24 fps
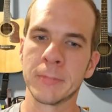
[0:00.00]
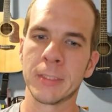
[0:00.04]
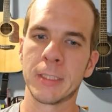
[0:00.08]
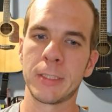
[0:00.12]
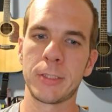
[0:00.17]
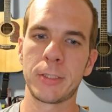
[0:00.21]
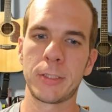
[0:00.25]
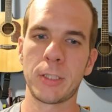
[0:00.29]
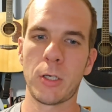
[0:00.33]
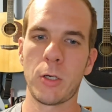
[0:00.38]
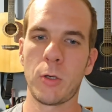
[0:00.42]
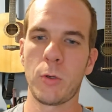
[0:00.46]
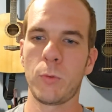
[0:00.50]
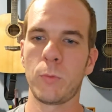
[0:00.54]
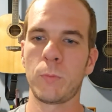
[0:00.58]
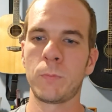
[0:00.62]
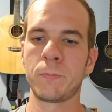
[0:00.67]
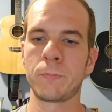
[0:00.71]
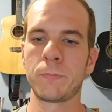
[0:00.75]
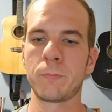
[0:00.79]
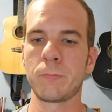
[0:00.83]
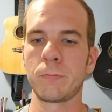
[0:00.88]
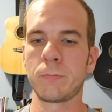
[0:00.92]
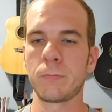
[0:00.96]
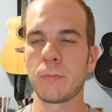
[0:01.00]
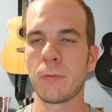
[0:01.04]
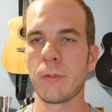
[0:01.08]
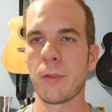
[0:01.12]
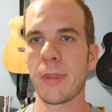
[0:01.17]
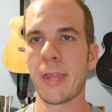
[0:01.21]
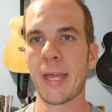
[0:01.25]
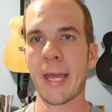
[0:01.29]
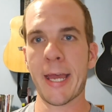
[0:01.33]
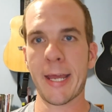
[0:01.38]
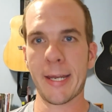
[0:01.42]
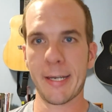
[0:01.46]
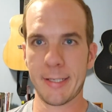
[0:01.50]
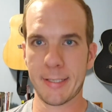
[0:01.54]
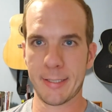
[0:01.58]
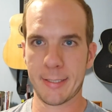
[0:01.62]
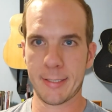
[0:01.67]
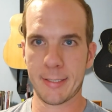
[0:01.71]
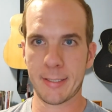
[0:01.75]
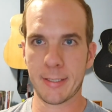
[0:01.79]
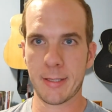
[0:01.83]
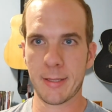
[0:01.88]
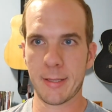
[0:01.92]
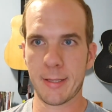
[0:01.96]
So that
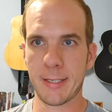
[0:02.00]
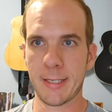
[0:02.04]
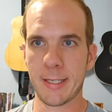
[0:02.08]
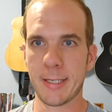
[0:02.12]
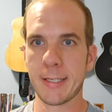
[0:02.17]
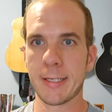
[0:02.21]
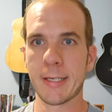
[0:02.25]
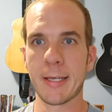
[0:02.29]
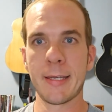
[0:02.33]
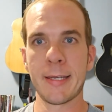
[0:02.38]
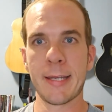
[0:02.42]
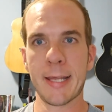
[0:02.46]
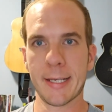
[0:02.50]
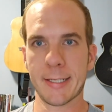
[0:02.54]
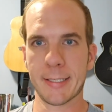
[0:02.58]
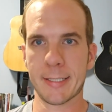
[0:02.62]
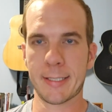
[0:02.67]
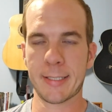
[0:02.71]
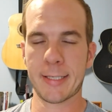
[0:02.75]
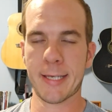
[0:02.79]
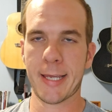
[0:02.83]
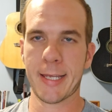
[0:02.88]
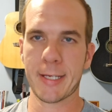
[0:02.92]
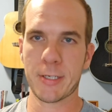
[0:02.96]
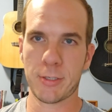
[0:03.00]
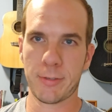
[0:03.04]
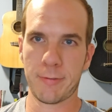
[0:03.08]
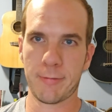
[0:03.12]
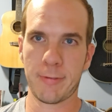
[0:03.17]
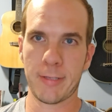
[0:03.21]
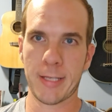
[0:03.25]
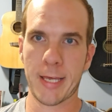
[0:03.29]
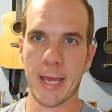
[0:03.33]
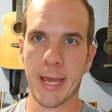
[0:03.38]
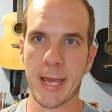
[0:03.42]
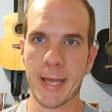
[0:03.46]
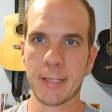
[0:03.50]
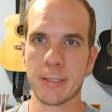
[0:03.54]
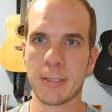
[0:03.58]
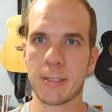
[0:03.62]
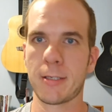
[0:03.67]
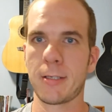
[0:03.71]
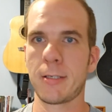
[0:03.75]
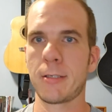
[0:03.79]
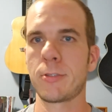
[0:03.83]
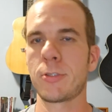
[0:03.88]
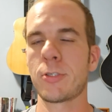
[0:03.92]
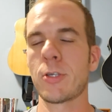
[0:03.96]
is the next stage of that.
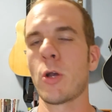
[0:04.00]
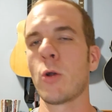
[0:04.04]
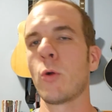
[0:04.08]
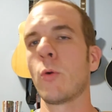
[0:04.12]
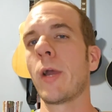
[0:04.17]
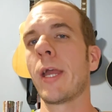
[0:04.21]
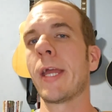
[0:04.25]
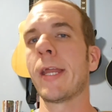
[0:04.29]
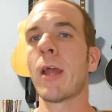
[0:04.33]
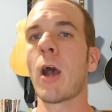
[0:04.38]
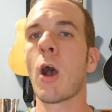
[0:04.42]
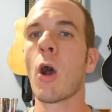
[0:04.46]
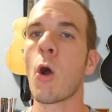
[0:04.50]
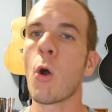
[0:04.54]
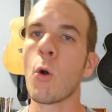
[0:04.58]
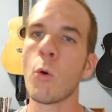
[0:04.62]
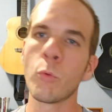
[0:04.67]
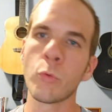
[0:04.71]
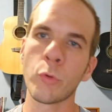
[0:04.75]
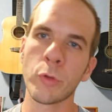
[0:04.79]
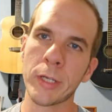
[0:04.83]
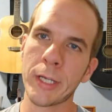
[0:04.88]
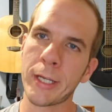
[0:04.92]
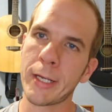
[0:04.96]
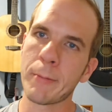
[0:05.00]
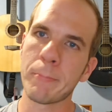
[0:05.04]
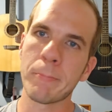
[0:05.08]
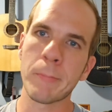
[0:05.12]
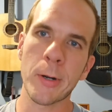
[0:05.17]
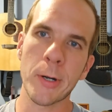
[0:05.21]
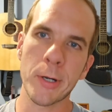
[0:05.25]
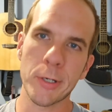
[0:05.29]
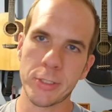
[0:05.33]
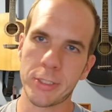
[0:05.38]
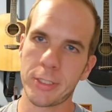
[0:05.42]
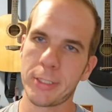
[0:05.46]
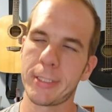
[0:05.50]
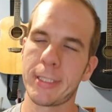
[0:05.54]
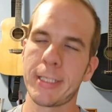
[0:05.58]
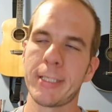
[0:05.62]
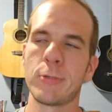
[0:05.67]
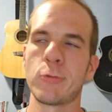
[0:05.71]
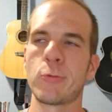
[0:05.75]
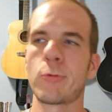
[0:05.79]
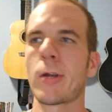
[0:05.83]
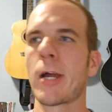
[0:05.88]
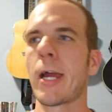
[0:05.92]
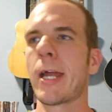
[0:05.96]
So, and only in
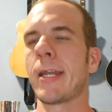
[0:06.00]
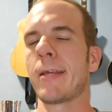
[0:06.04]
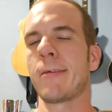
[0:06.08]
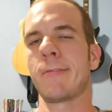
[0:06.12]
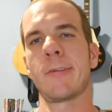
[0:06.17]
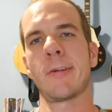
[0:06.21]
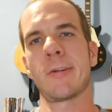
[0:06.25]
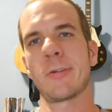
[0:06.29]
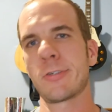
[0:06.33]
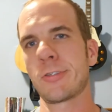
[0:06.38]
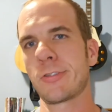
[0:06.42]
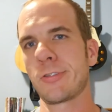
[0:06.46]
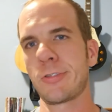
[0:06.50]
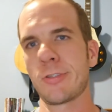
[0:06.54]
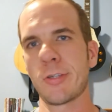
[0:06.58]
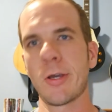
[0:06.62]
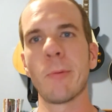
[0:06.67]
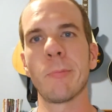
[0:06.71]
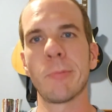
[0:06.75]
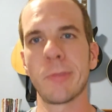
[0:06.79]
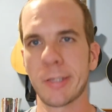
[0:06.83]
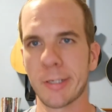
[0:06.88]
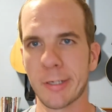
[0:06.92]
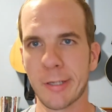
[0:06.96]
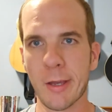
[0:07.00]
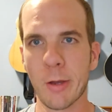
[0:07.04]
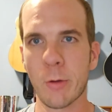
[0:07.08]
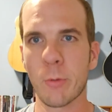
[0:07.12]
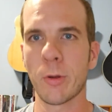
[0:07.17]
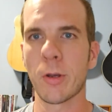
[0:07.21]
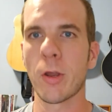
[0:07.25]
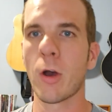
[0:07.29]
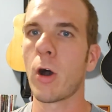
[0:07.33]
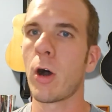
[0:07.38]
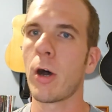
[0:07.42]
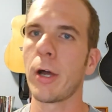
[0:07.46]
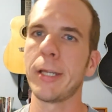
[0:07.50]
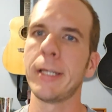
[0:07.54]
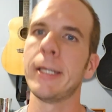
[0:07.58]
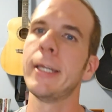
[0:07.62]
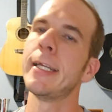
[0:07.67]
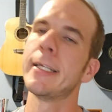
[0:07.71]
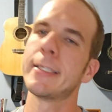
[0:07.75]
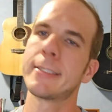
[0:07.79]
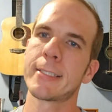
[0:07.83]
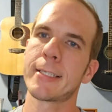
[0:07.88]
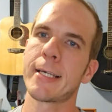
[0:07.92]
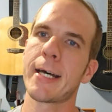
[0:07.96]
emergencies, right? If there's something going on and
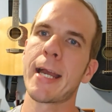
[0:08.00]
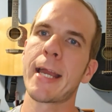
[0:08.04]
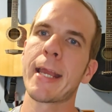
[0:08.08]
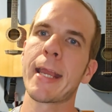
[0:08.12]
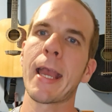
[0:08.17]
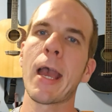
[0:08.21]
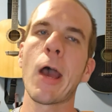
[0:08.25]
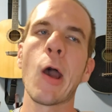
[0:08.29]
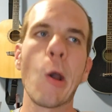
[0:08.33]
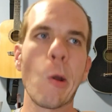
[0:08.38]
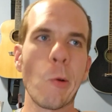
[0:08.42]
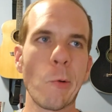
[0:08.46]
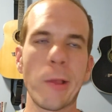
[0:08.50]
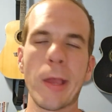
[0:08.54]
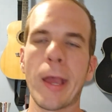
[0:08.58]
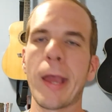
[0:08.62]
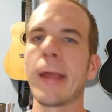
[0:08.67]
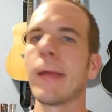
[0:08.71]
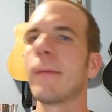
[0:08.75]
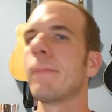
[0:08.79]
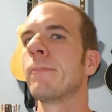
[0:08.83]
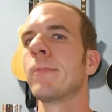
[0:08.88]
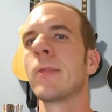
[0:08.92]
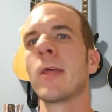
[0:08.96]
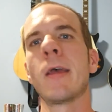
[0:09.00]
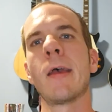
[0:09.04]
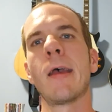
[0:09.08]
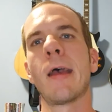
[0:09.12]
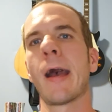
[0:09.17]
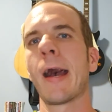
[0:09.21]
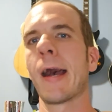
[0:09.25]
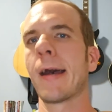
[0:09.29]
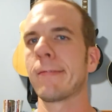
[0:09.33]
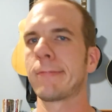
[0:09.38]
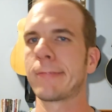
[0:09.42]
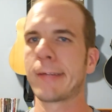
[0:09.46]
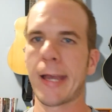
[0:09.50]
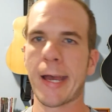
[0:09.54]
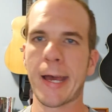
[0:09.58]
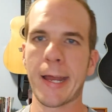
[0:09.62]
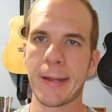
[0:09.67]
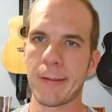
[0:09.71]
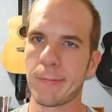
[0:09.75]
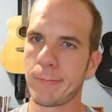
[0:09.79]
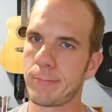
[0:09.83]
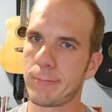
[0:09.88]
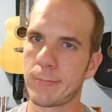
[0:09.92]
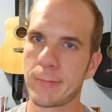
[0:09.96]
it's like, okay, I've got
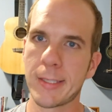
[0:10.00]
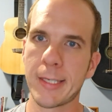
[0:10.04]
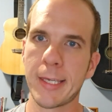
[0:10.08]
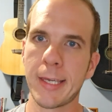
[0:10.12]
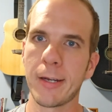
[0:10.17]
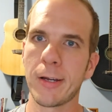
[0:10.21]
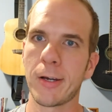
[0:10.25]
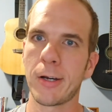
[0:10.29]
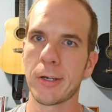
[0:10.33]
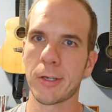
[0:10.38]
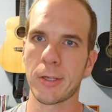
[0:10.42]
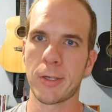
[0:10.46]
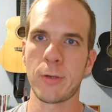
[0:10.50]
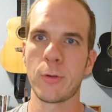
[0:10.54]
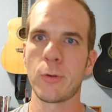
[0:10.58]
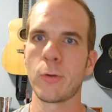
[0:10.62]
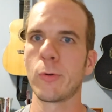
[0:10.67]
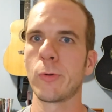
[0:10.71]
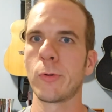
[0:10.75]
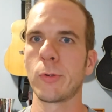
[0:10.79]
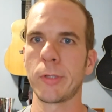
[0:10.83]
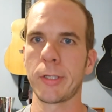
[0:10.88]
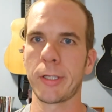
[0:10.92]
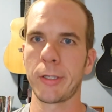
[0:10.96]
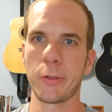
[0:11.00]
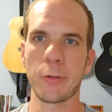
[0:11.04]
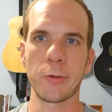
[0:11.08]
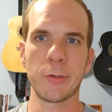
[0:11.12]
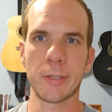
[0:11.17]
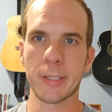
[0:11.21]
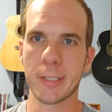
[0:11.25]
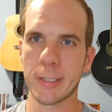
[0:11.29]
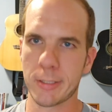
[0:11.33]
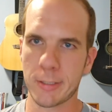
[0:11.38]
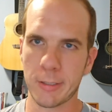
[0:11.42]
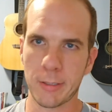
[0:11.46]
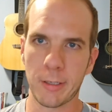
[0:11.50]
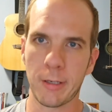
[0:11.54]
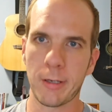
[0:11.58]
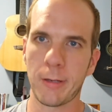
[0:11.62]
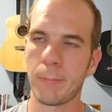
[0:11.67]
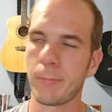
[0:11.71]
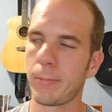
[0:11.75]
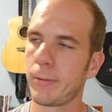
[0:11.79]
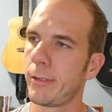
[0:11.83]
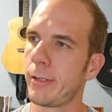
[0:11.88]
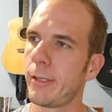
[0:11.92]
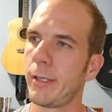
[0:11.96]
to get on Google and look this
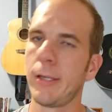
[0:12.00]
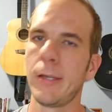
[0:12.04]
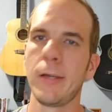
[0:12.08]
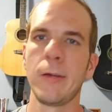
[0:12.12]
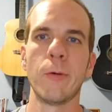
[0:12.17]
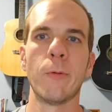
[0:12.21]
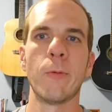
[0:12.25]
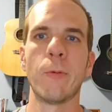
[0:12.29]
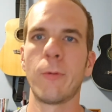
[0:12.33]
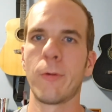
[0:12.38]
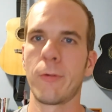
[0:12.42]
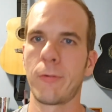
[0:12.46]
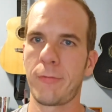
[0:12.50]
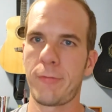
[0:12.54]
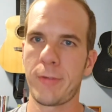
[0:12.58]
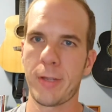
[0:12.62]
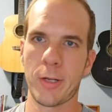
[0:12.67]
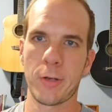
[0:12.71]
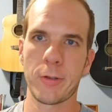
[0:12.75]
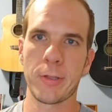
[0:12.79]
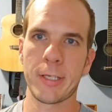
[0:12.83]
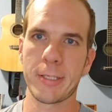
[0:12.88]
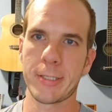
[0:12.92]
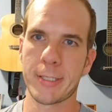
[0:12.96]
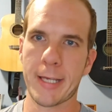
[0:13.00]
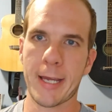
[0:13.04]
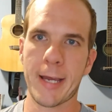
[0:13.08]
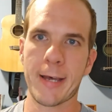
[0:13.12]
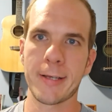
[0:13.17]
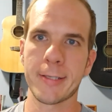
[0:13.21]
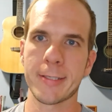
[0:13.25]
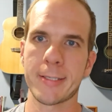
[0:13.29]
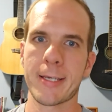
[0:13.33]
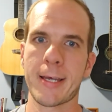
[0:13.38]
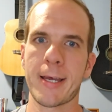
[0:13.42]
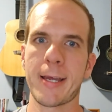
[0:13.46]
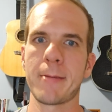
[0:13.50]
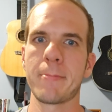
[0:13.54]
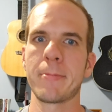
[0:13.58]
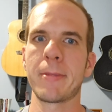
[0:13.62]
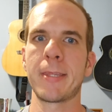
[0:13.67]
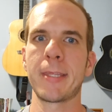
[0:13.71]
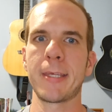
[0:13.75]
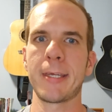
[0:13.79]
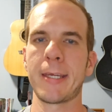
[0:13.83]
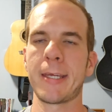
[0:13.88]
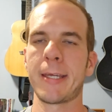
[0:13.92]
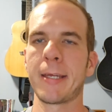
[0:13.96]
up or figure this out type
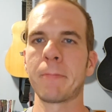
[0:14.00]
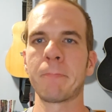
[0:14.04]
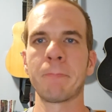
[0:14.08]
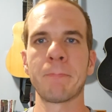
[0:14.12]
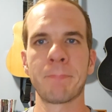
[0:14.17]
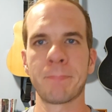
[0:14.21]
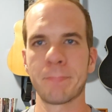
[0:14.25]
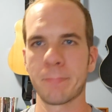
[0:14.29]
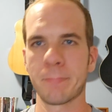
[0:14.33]
thing.